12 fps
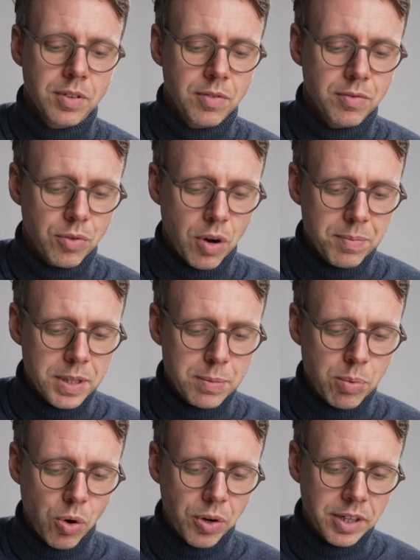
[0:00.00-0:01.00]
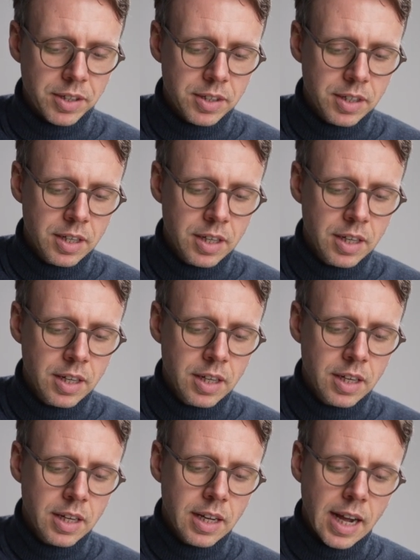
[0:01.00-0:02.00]
from this point
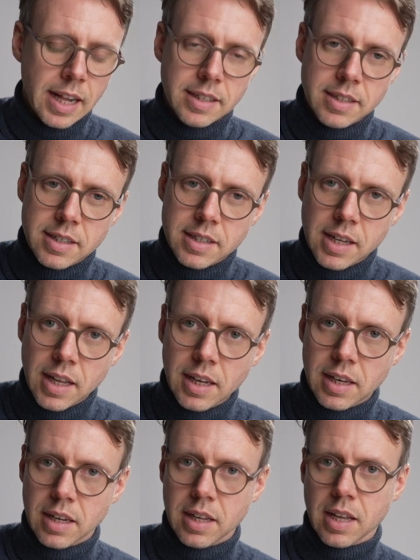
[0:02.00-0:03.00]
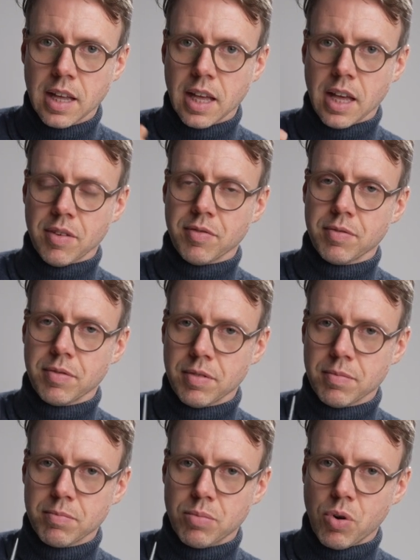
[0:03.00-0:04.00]
and still have
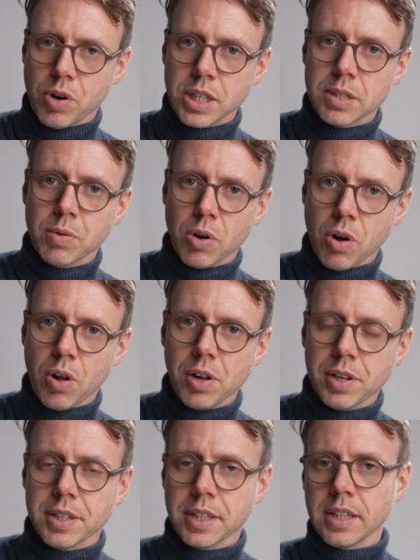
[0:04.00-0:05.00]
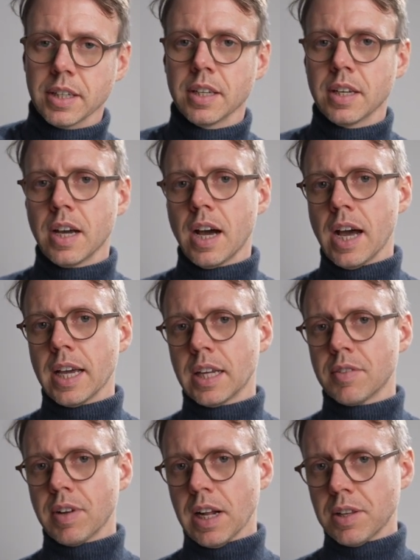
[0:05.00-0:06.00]
points where all the
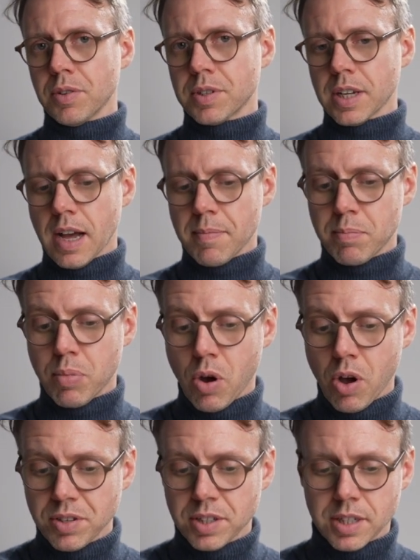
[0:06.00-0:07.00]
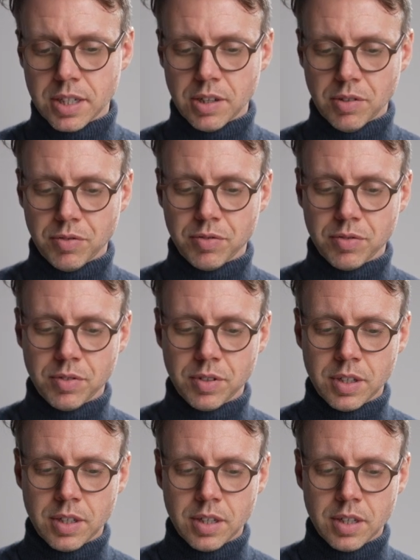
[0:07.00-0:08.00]
eigenvalues are positive.
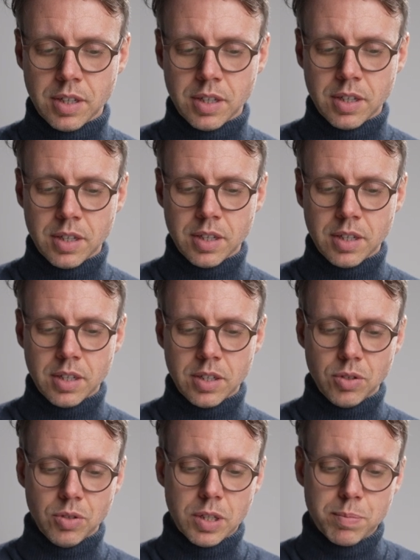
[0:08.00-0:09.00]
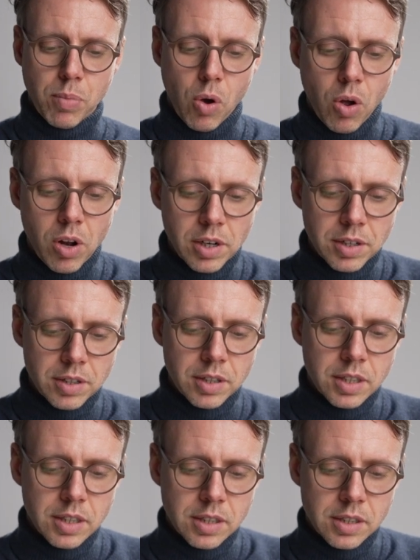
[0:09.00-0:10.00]
So this ball
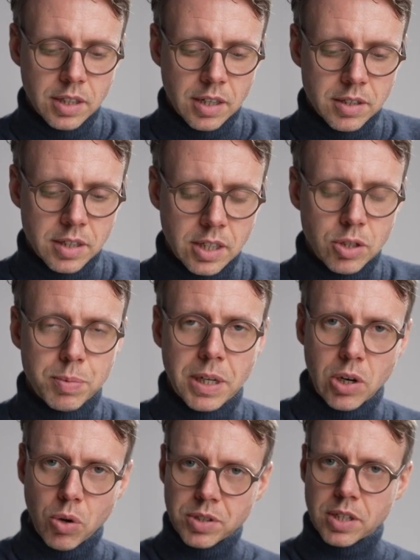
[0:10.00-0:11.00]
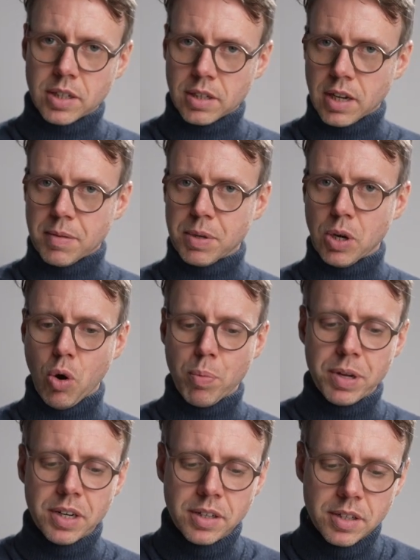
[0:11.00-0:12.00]
doesn't need to be closed, it can be
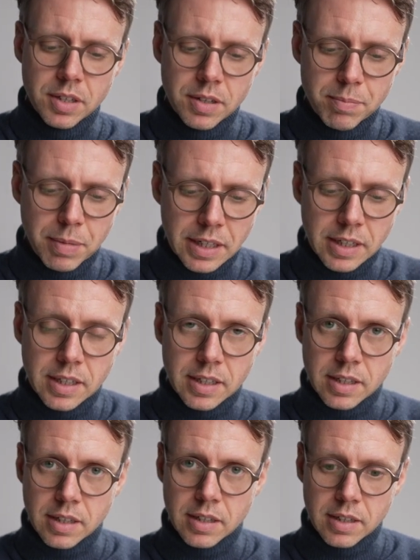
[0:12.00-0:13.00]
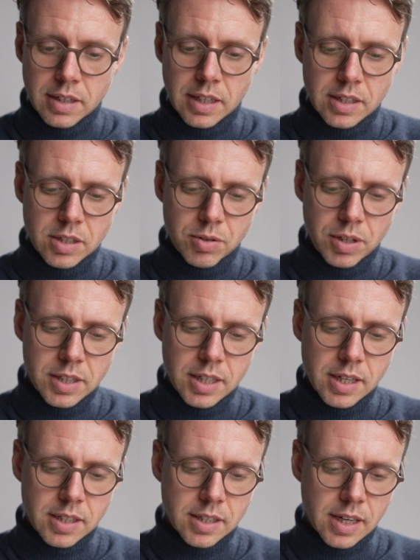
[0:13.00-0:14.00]
open, but it needs to
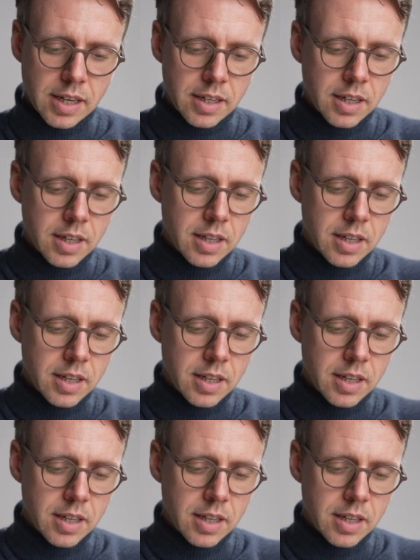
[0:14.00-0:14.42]
exist and